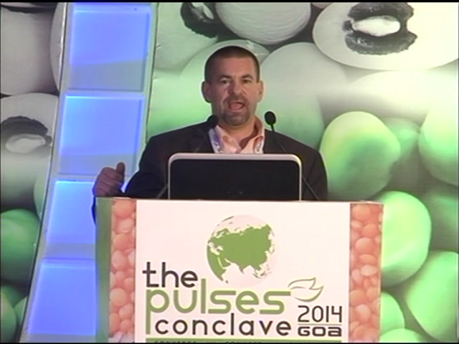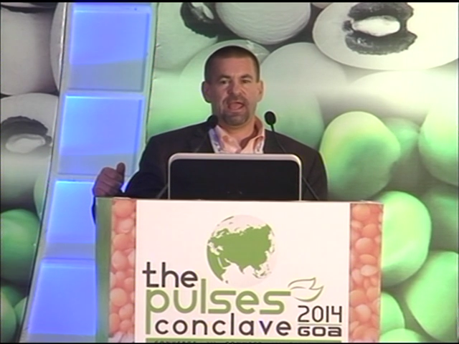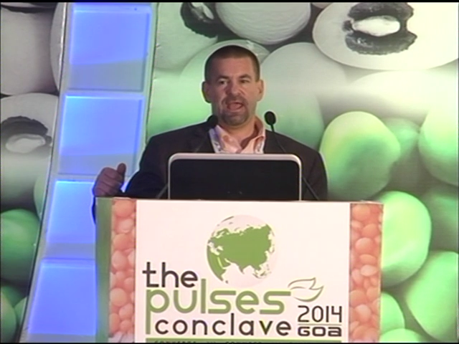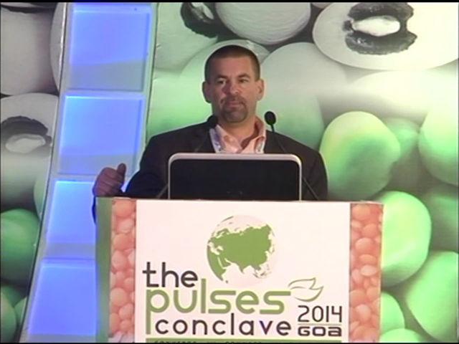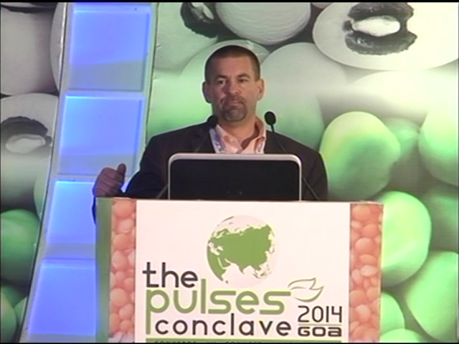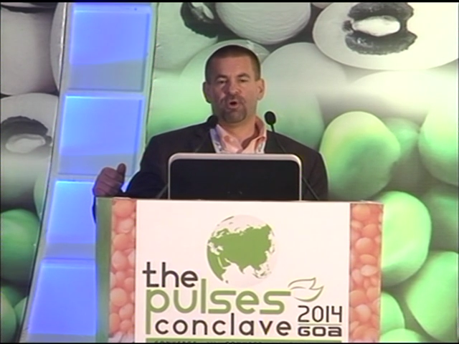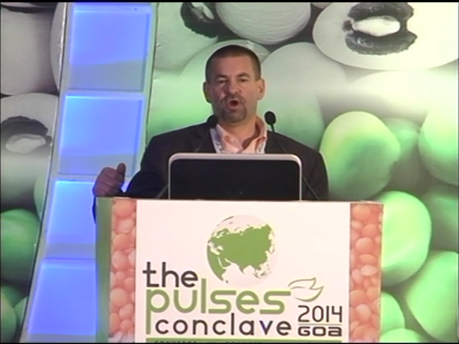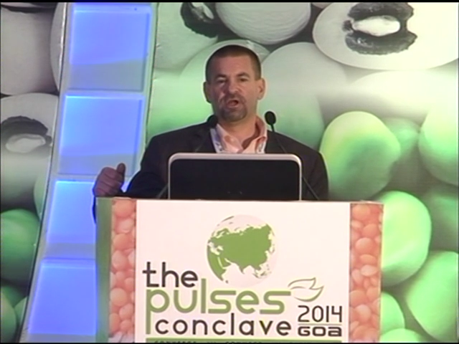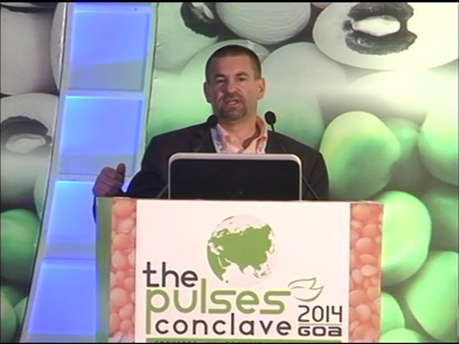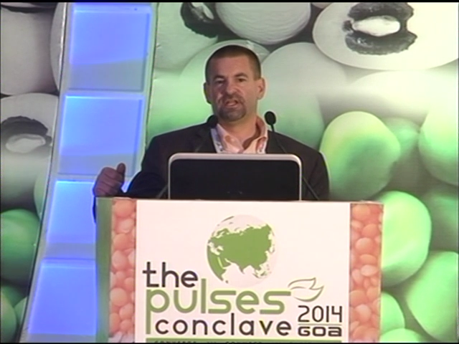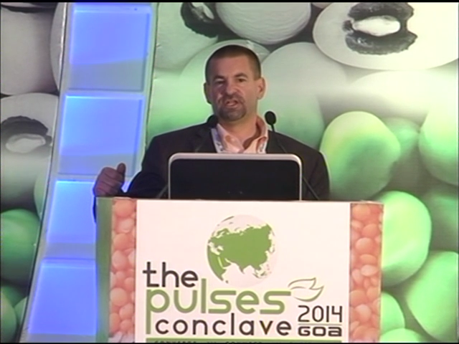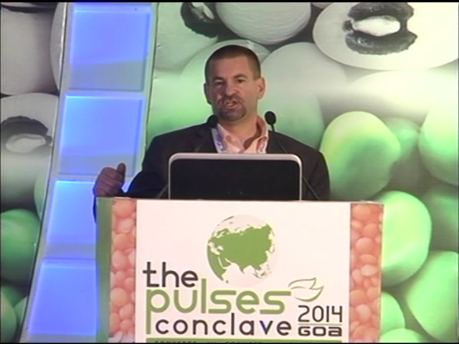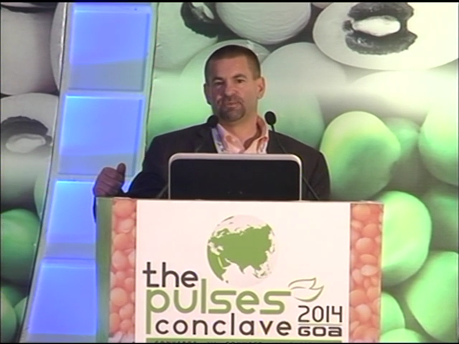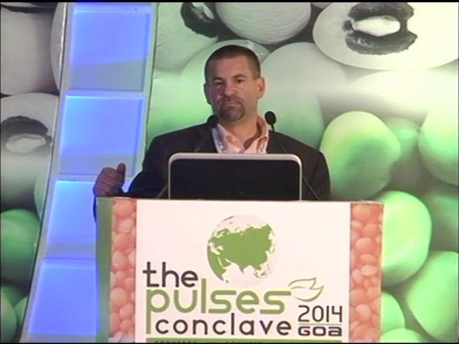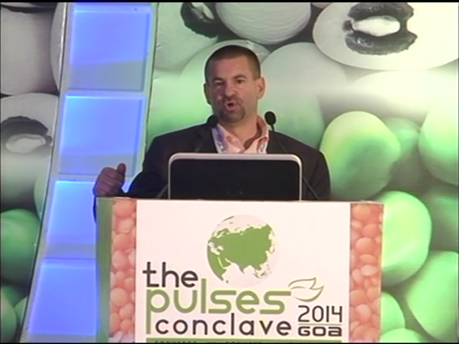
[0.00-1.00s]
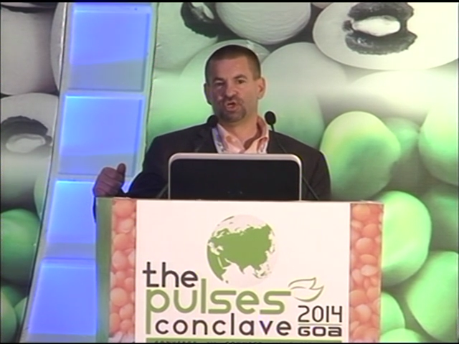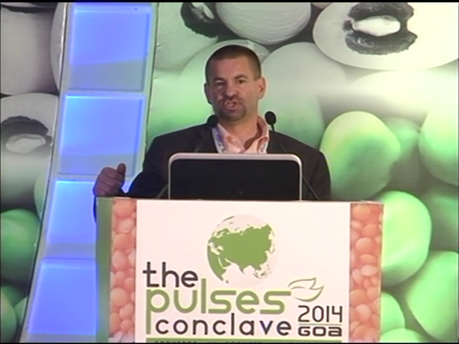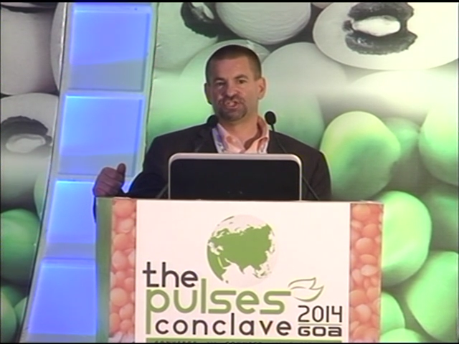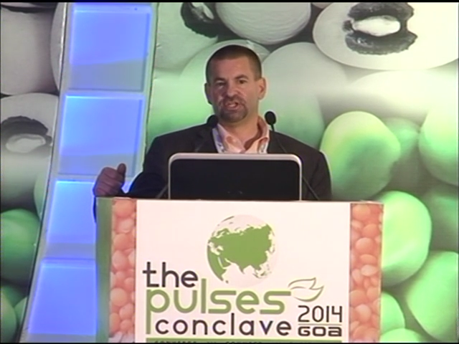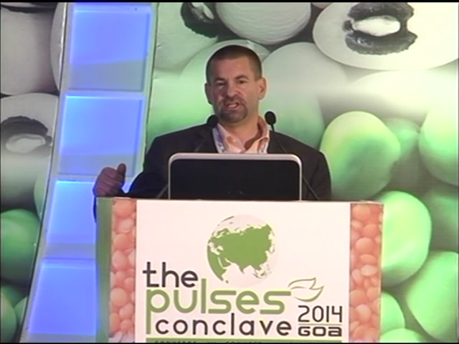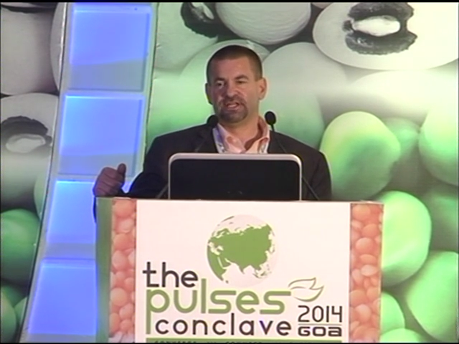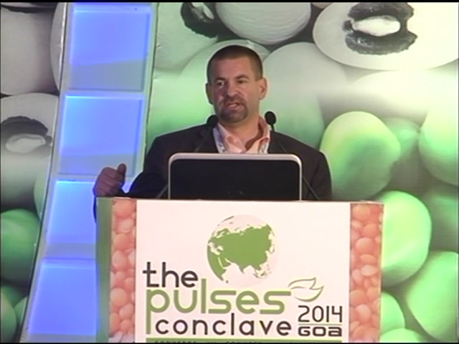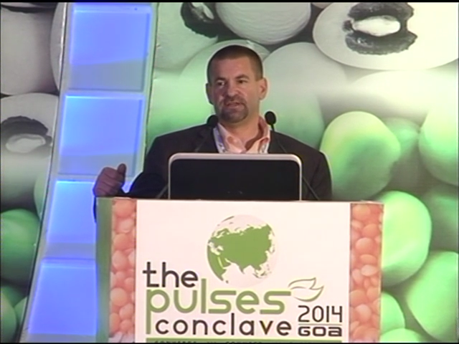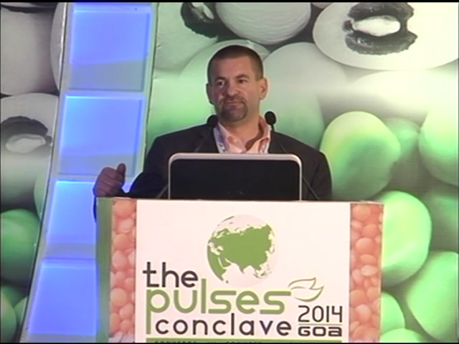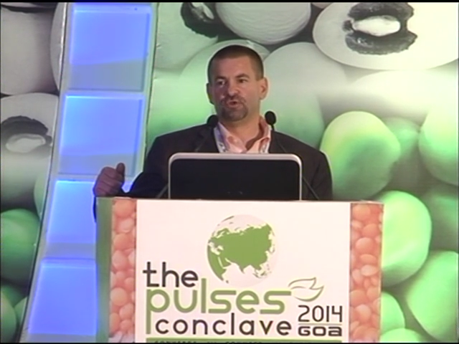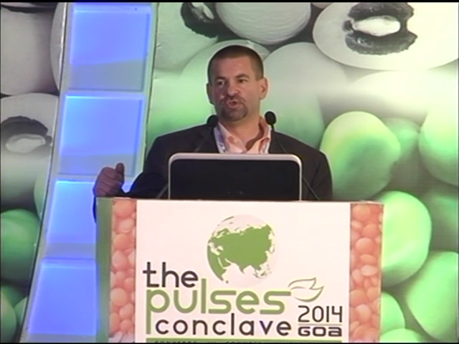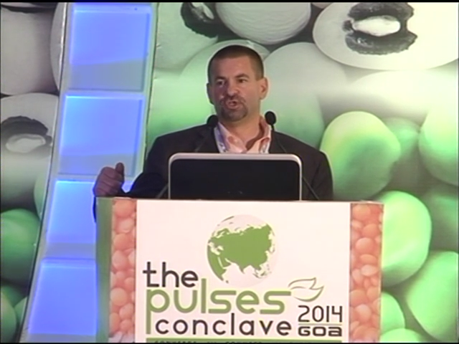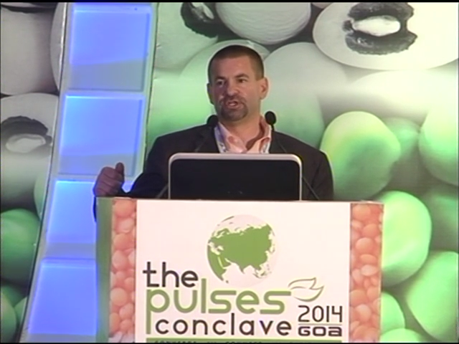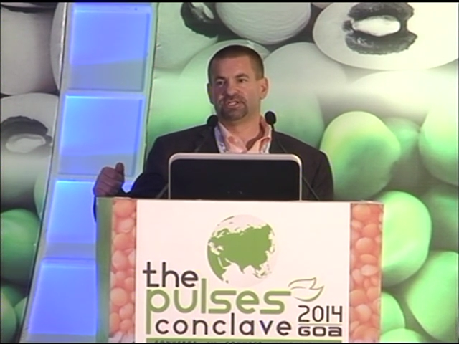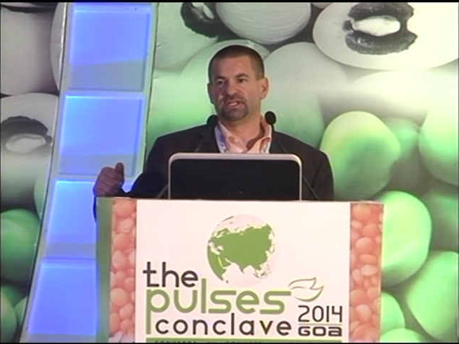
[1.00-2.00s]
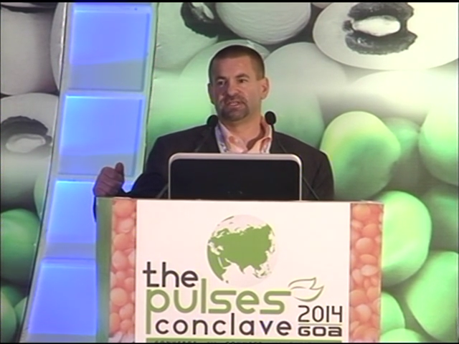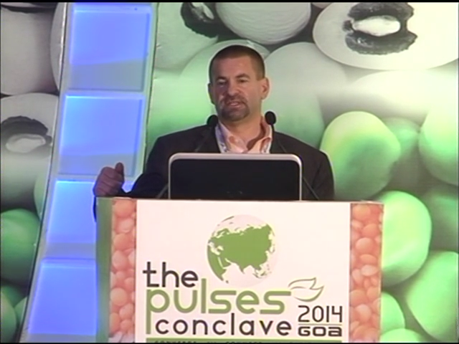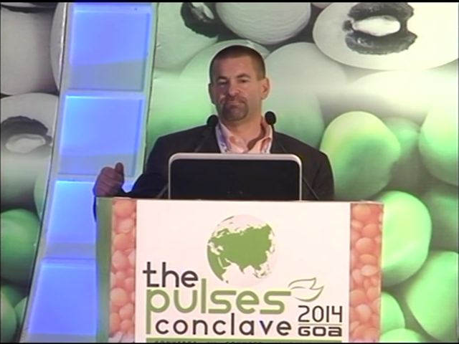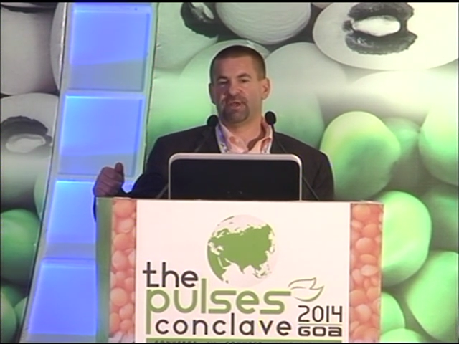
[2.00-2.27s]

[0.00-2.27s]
and market it commercially. And if you looked at the